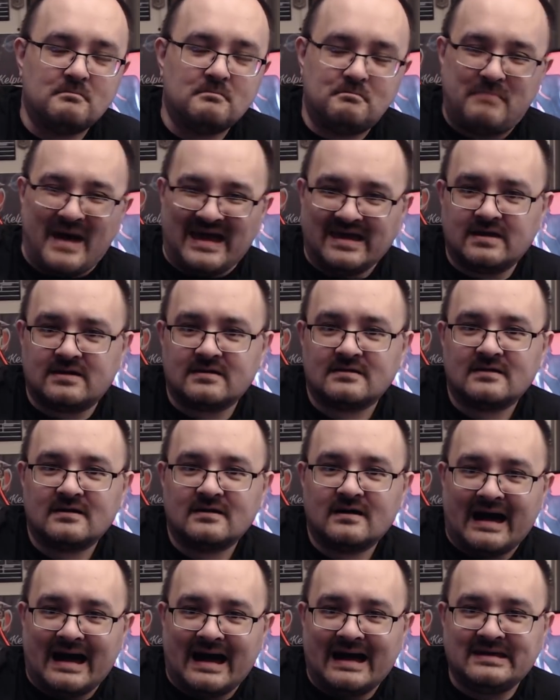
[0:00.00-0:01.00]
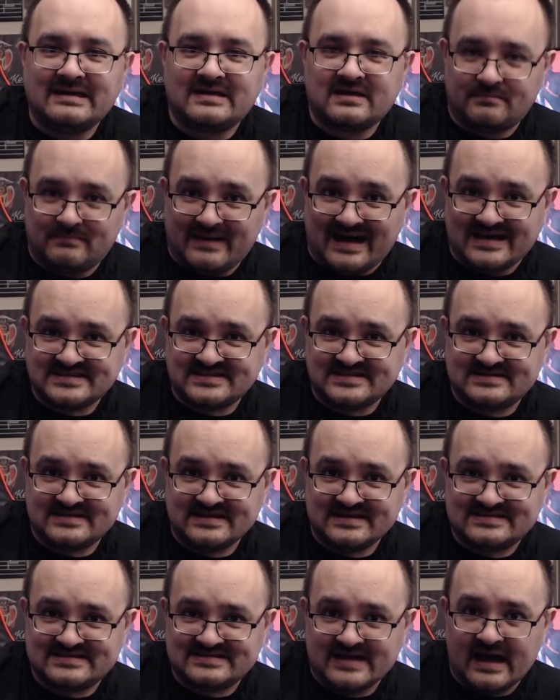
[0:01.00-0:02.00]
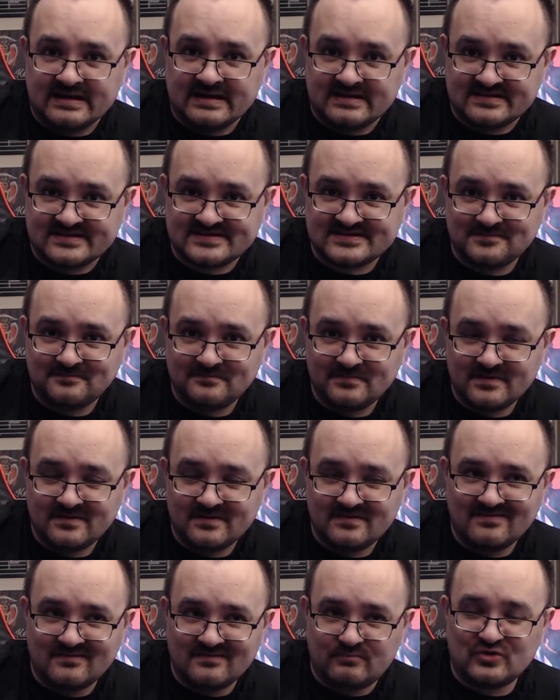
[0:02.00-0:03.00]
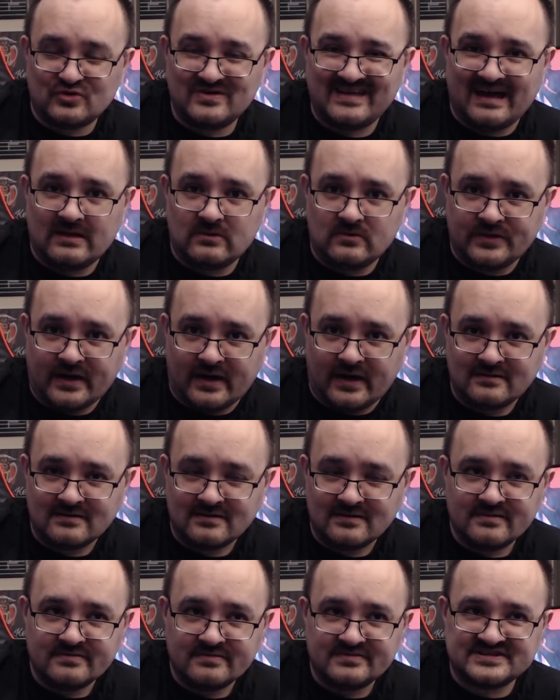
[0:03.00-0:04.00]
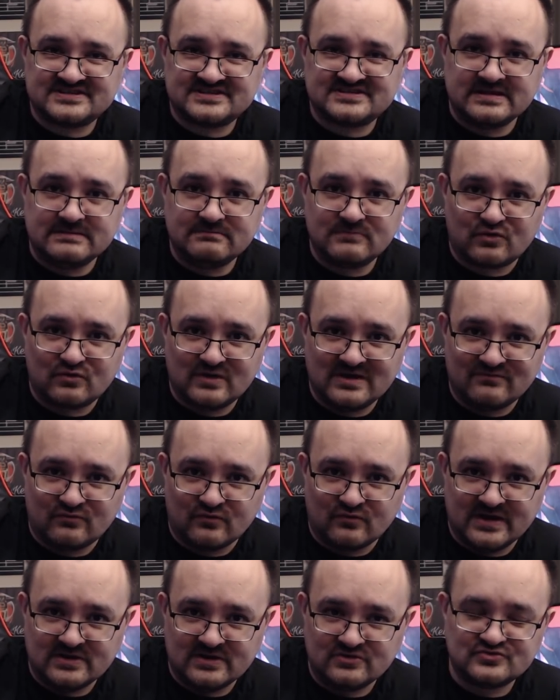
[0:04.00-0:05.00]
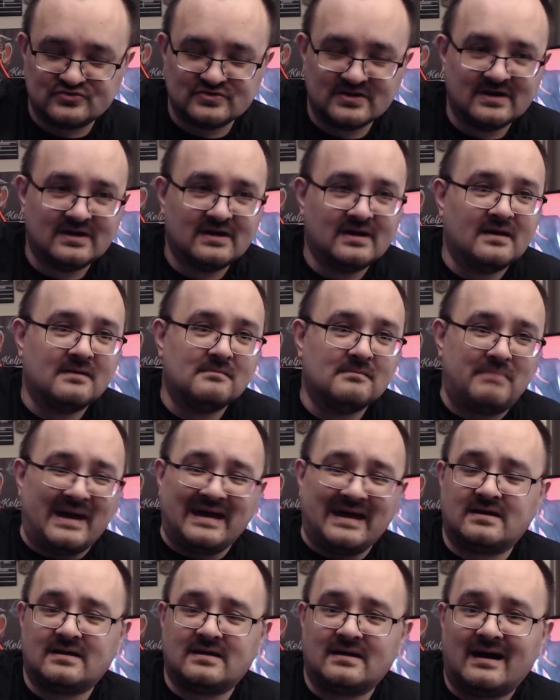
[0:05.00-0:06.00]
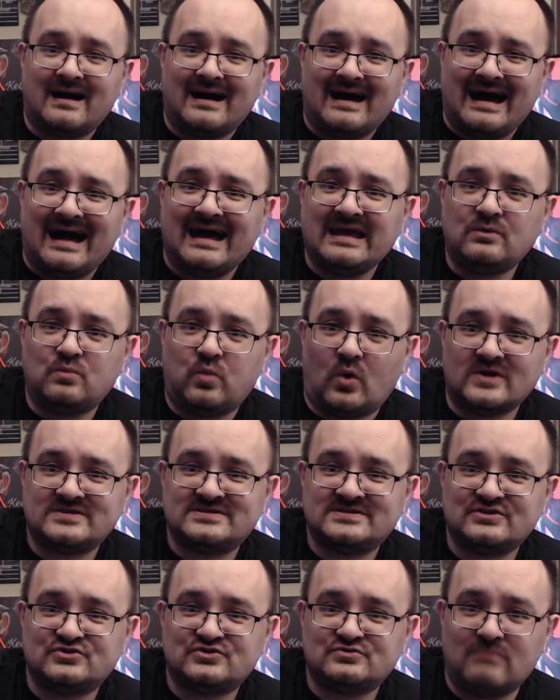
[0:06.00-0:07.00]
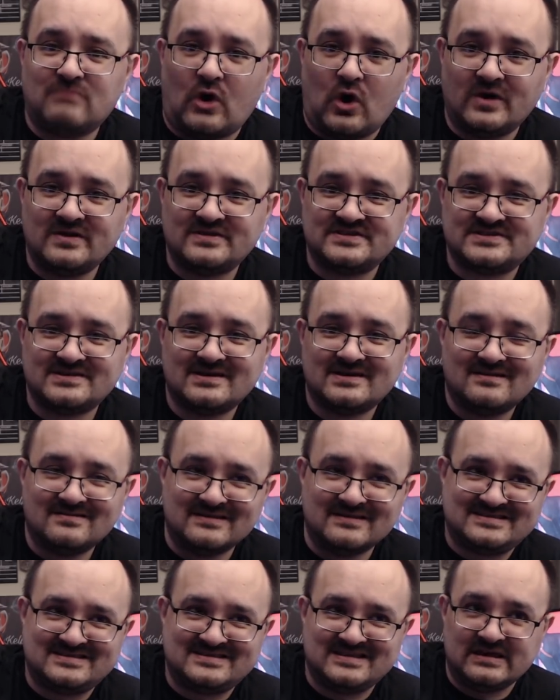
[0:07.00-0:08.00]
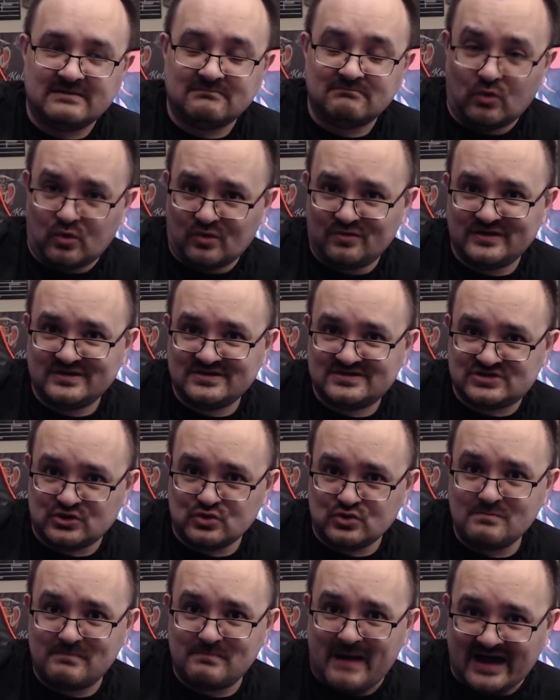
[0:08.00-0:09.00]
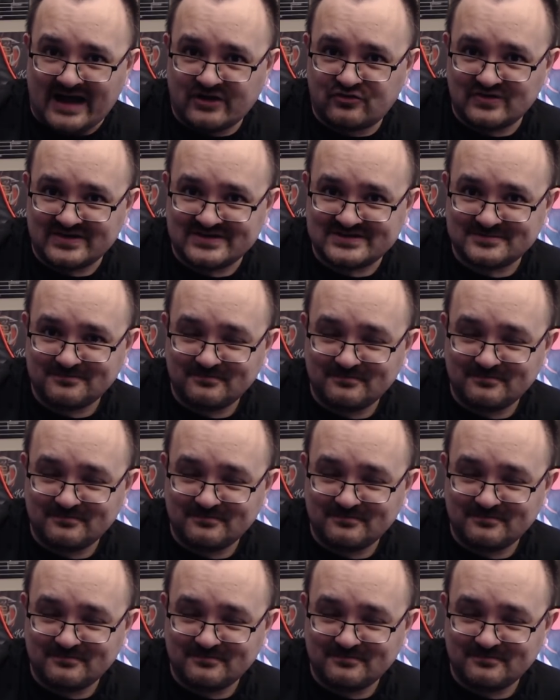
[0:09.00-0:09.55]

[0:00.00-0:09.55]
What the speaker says: Big, high-capacity tanks. The Brunhilde, the Steamcrave range. Big, high-wattage mods that take more than two batteries.